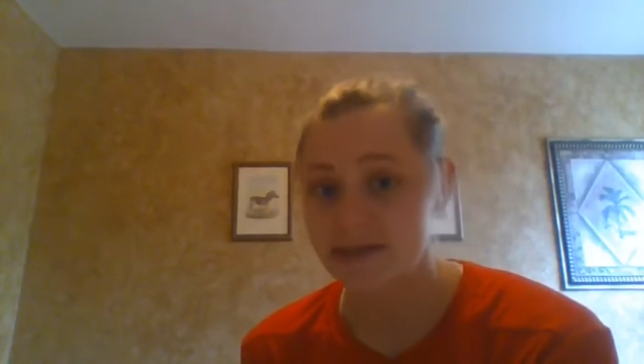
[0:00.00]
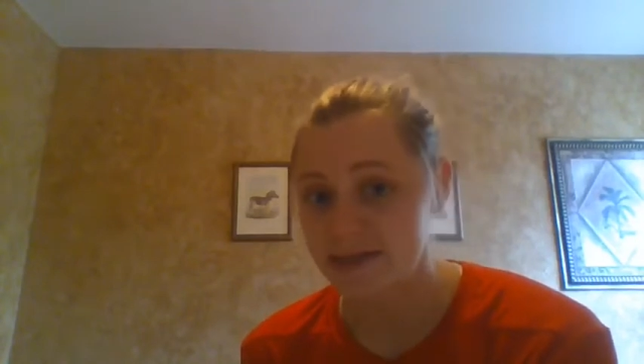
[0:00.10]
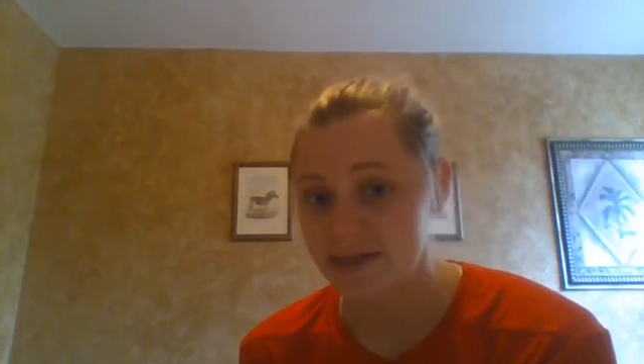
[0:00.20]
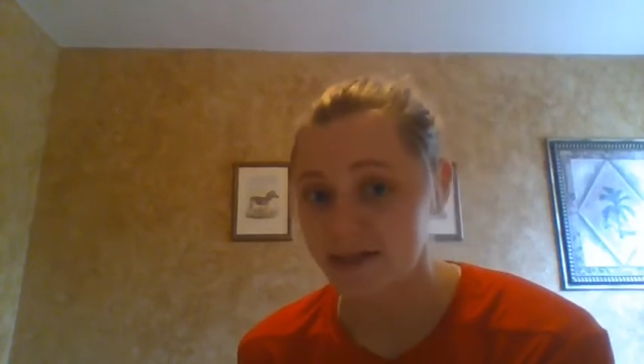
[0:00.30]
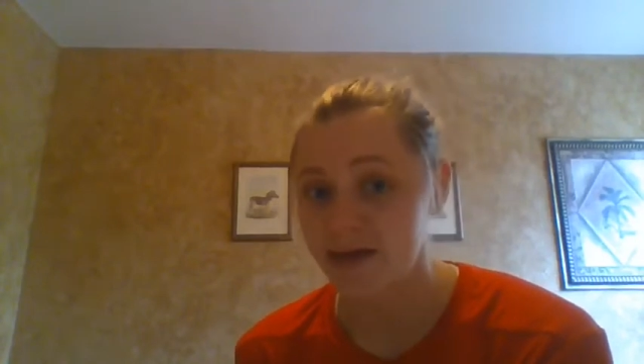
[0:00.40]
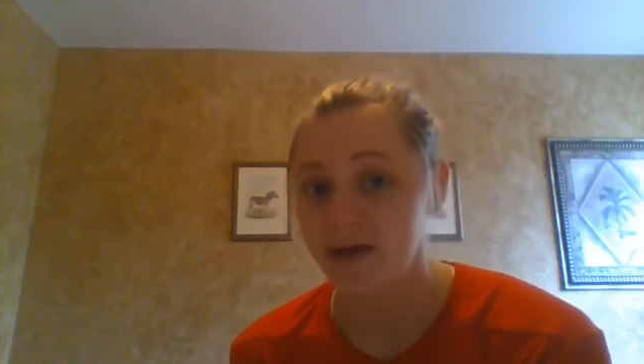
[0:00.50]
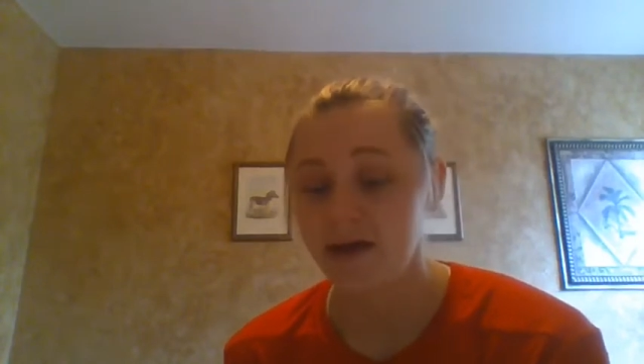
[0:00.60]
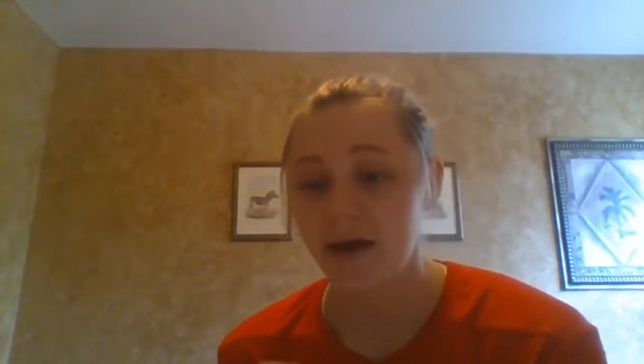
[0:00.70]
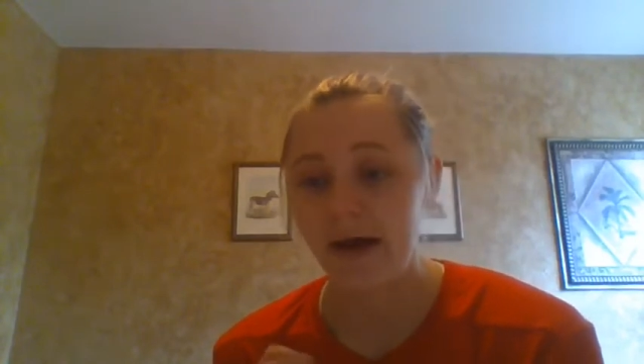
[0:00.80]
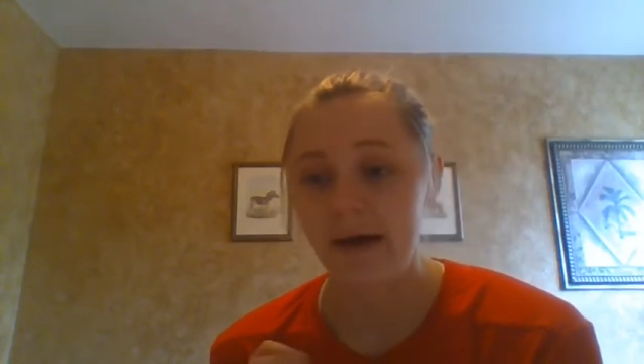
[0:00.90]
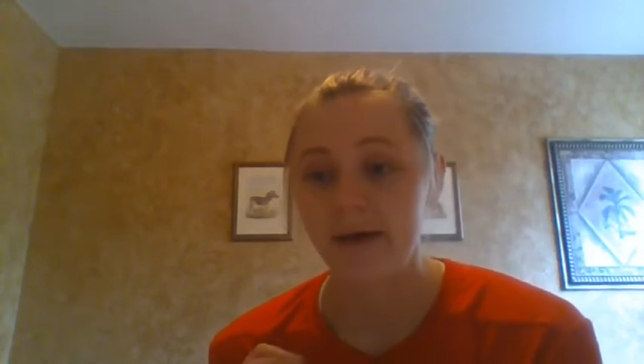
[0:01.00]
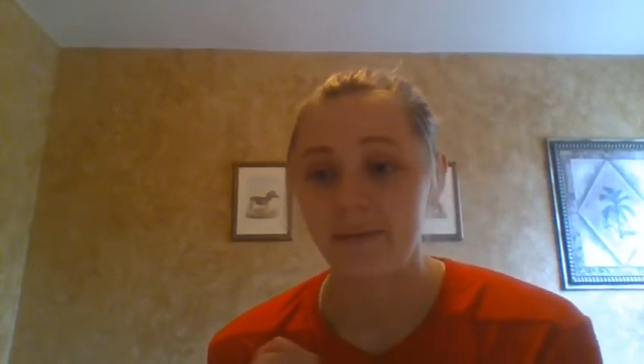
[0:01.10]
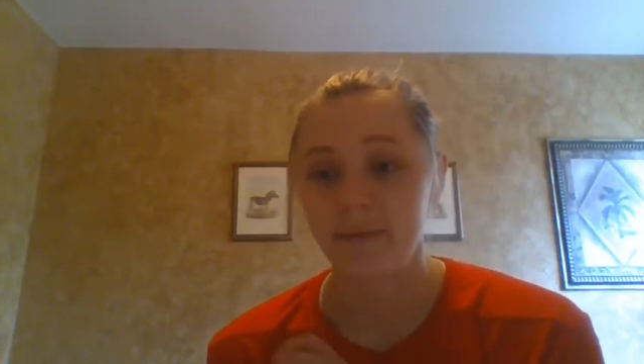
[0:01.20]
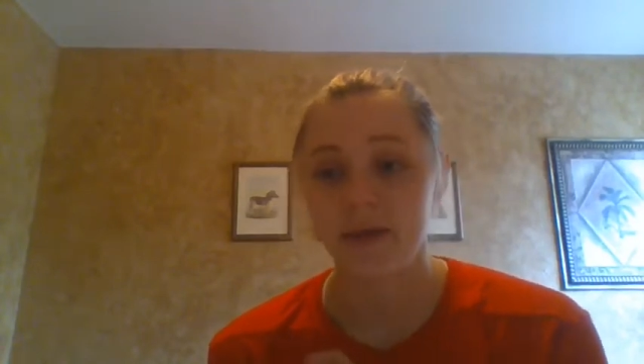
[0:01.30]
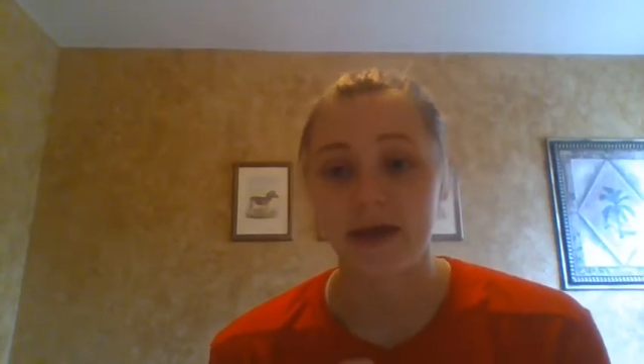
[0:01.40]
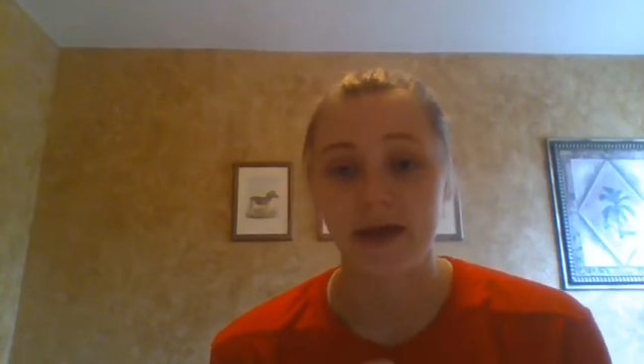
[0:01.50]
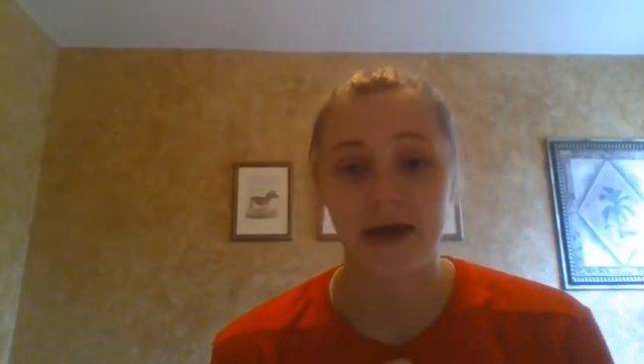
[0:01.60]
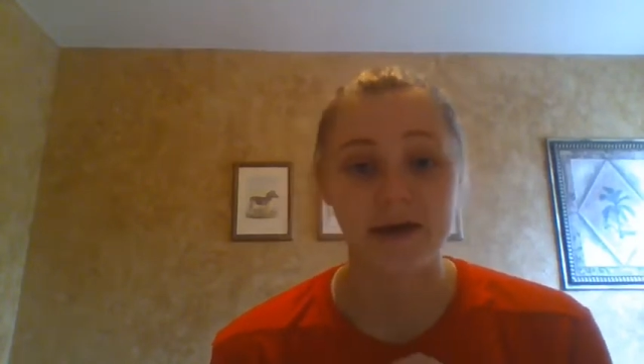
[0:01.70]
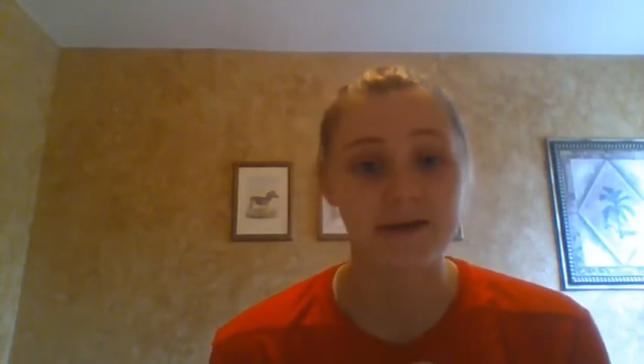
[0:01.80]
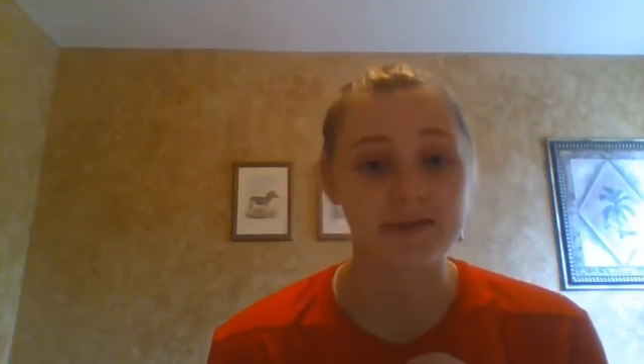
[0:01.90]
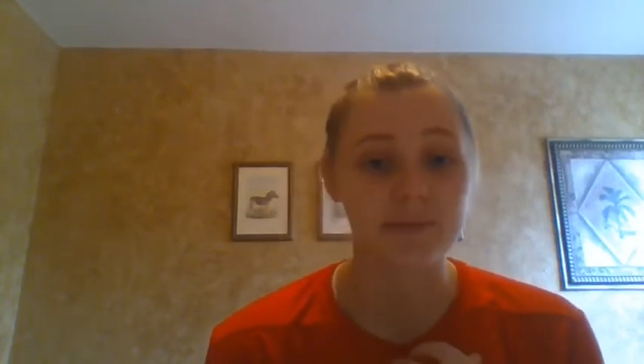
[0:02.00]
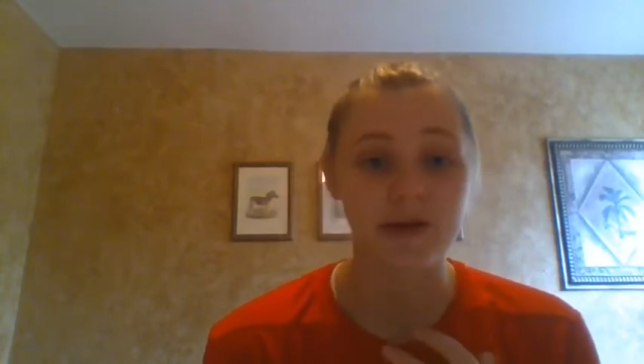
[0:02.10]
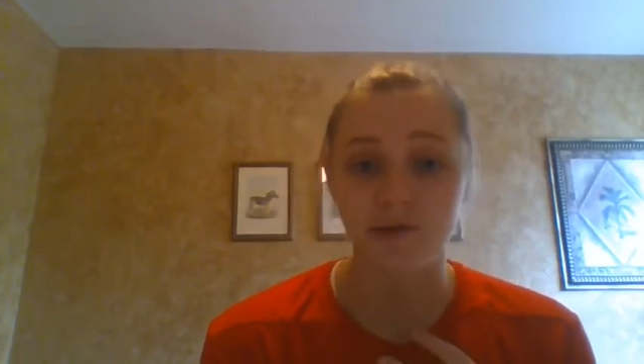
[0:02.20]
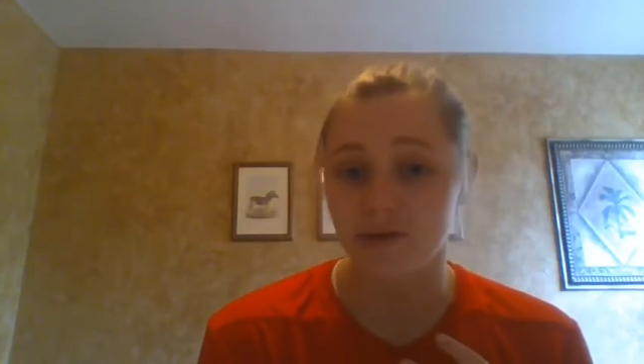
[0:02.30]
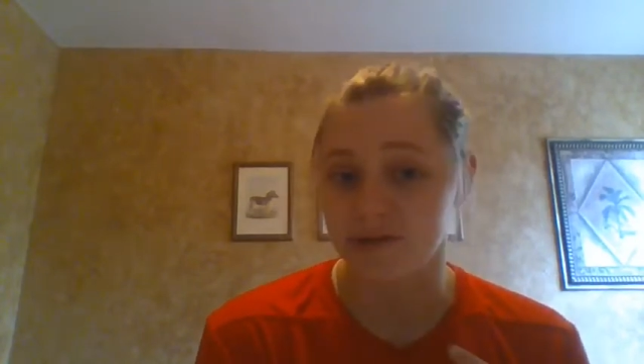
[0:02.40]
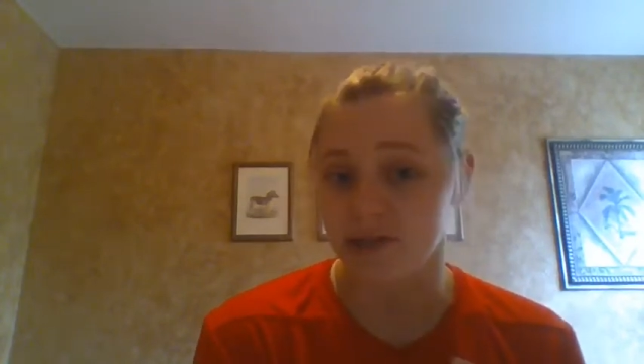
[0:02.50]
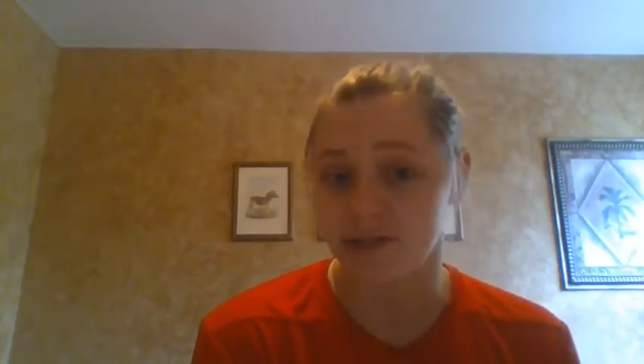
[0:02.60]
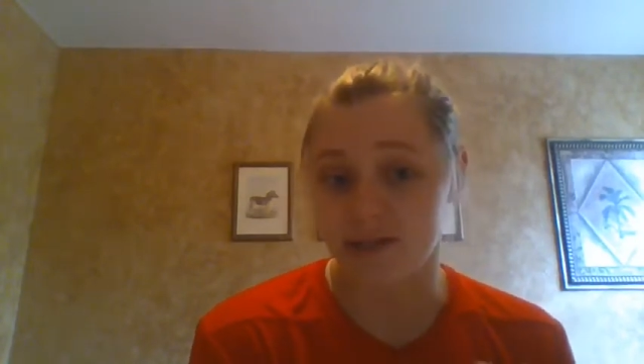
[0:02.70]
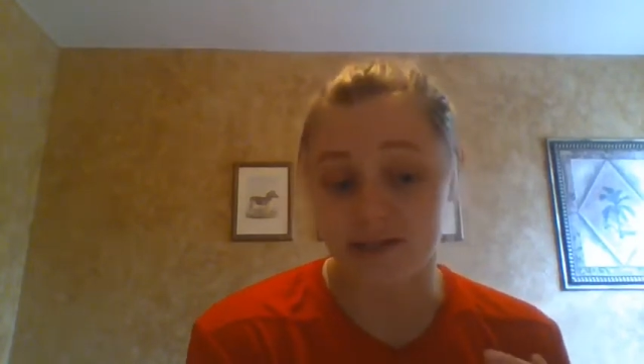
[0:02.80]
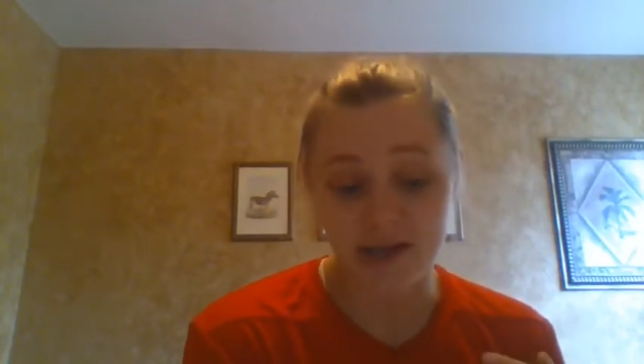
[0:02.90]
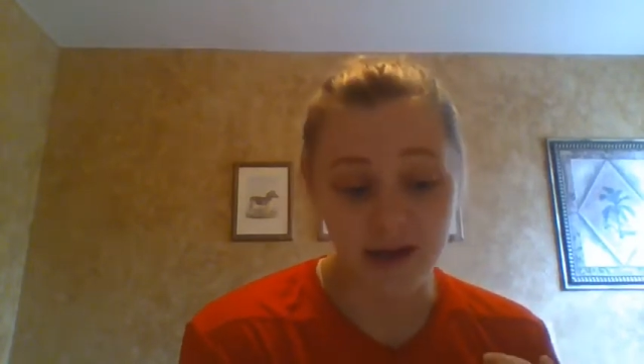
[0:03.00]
D. It has minerals such as